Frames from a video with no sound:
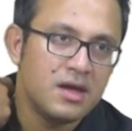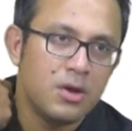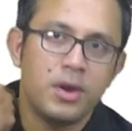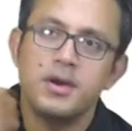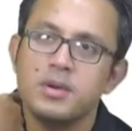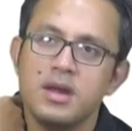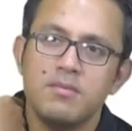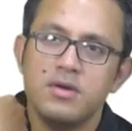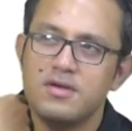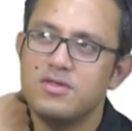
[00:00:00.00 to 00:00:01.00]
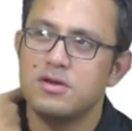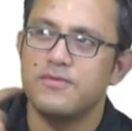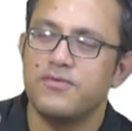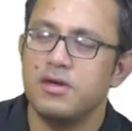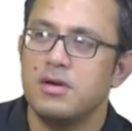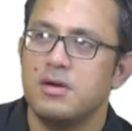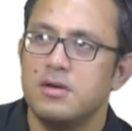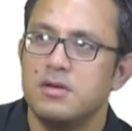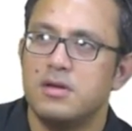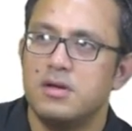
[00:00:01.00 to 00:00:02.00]
when a dream, you sort of
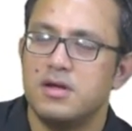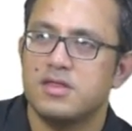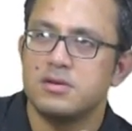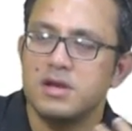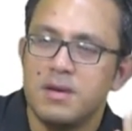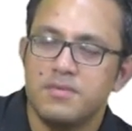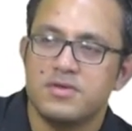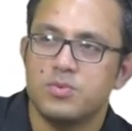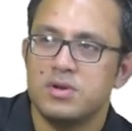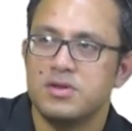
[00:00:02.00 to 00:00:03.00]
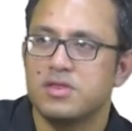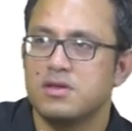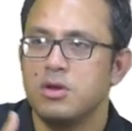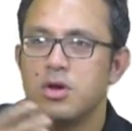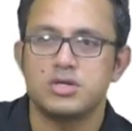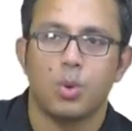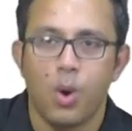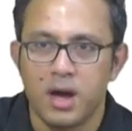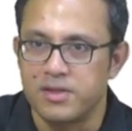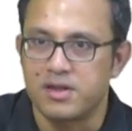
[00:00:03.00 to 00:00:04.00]
asleep as well as not
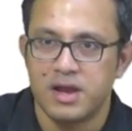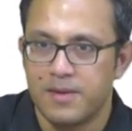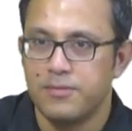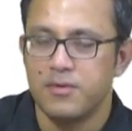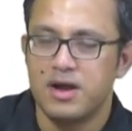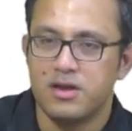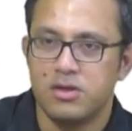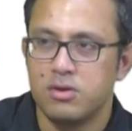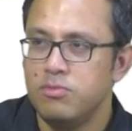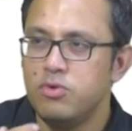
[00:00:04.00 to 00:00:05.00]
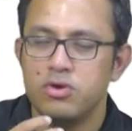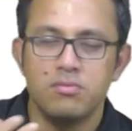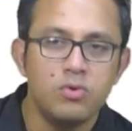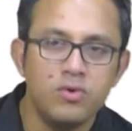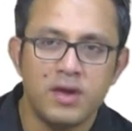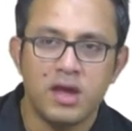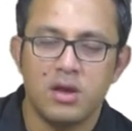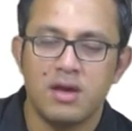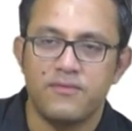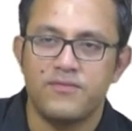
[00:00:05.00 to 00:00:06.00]
quite asleep, right? You, you move and
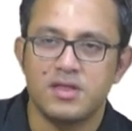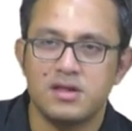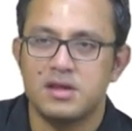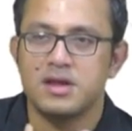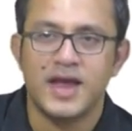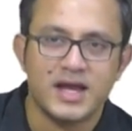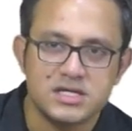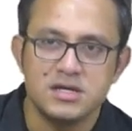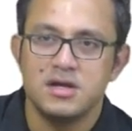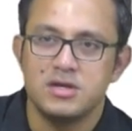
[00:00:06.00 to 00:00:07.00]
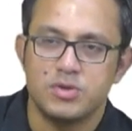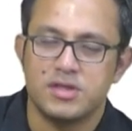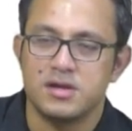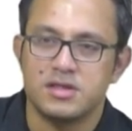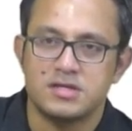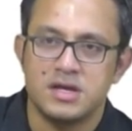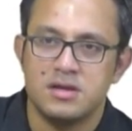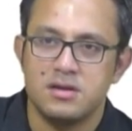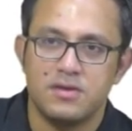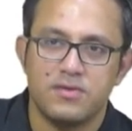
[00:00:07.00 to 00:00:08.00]
you have a physical connect to a certain
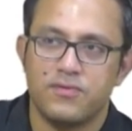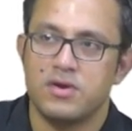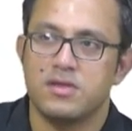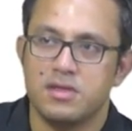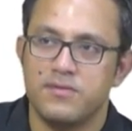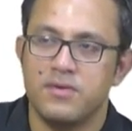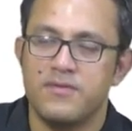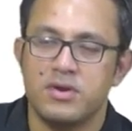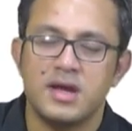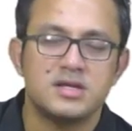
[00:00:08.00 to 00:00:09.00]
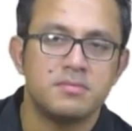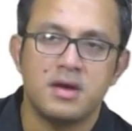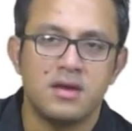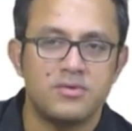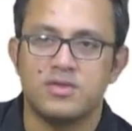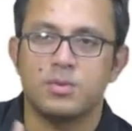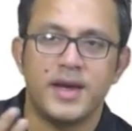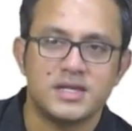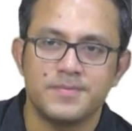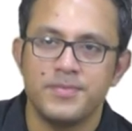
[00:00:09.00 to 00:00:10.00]
extent. For instance, if you have a nightmare, you
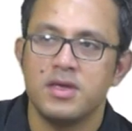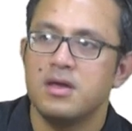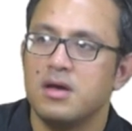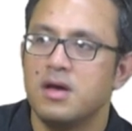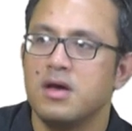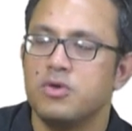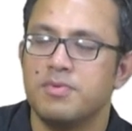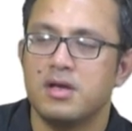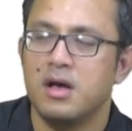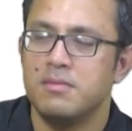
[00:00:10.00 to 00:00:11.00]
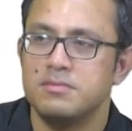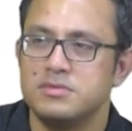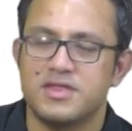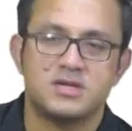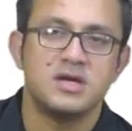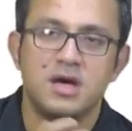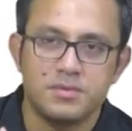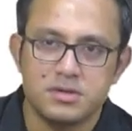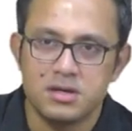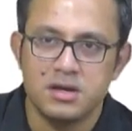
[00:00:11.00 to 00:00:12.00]
sweat, uh, you become
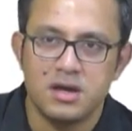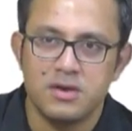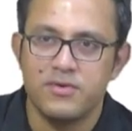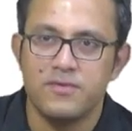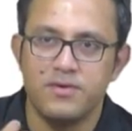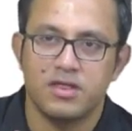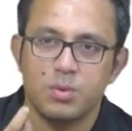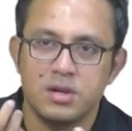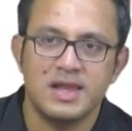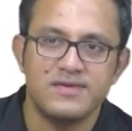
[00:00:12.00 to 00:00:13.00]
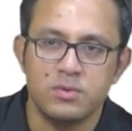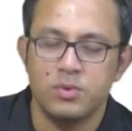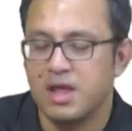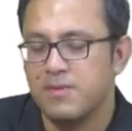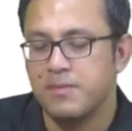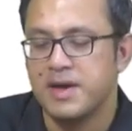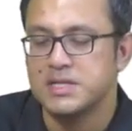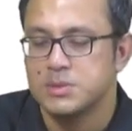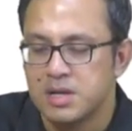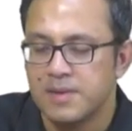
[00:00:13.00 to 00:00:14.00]
disturbed uh, at a very visceral level when you have a
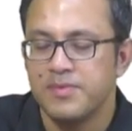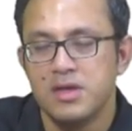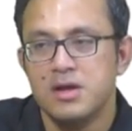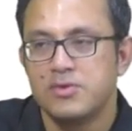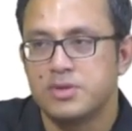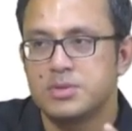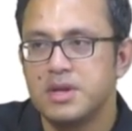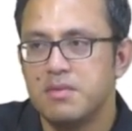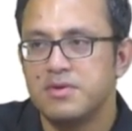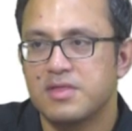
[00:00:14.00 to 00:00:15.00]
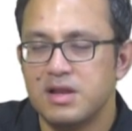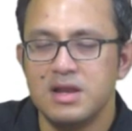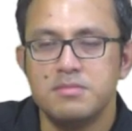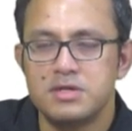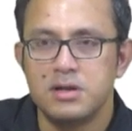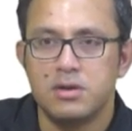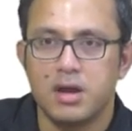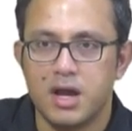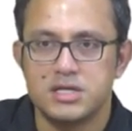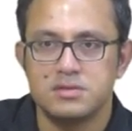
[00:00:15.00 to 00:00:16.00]
bad dream. So dream is a liminal
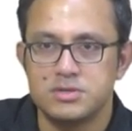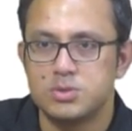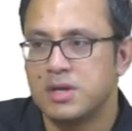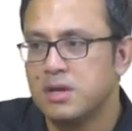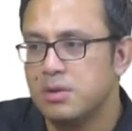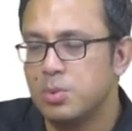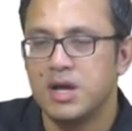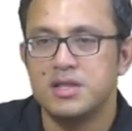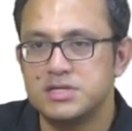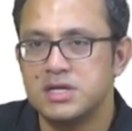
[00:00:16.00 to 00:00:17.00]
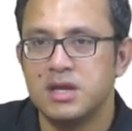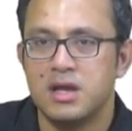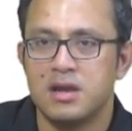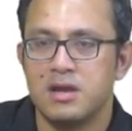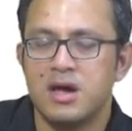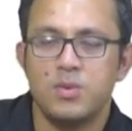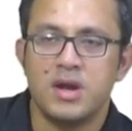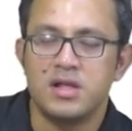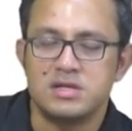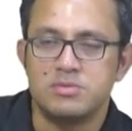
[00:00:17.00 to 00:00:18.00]
location between reality and
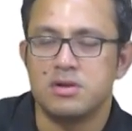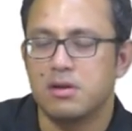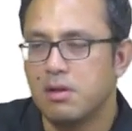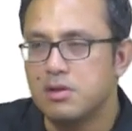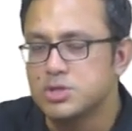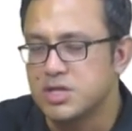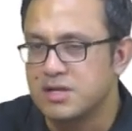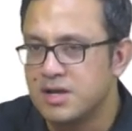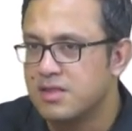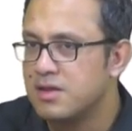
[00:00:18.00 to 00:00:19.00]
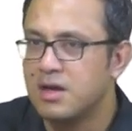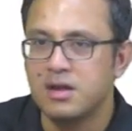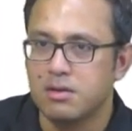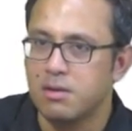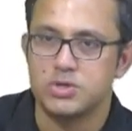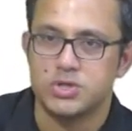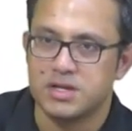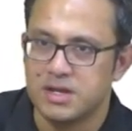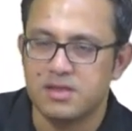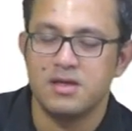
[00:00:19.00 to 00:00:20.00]
unreality, between consciousness and
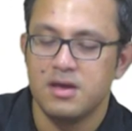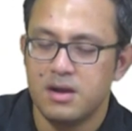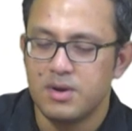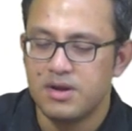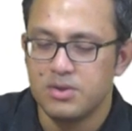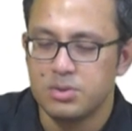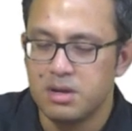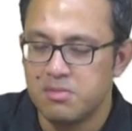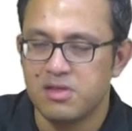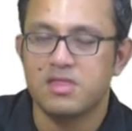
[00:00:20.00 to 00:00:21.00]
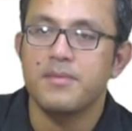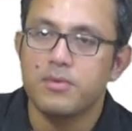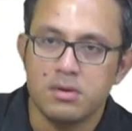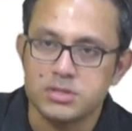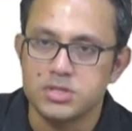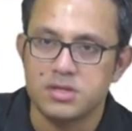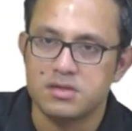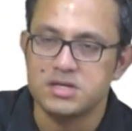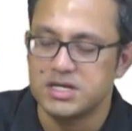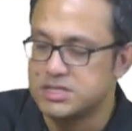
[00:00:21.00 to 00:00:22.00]
unconsciousness, right? So dream is a subconscious
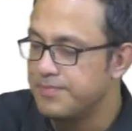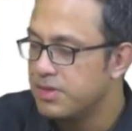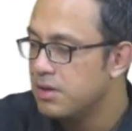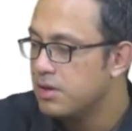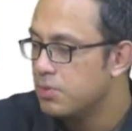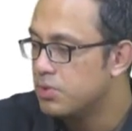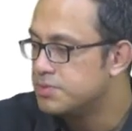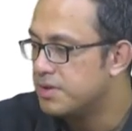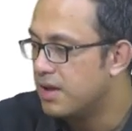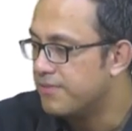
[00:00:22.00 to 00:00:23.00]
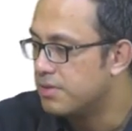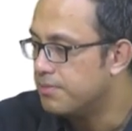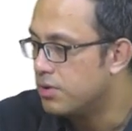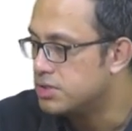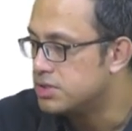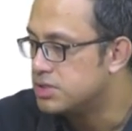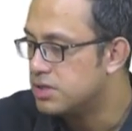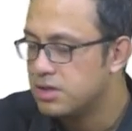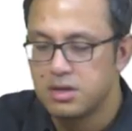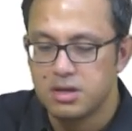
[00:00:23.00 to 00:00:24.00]
state, which becomes important,
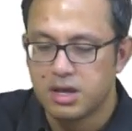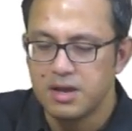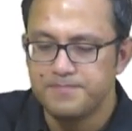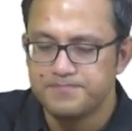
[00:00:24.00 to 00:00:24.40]
okay?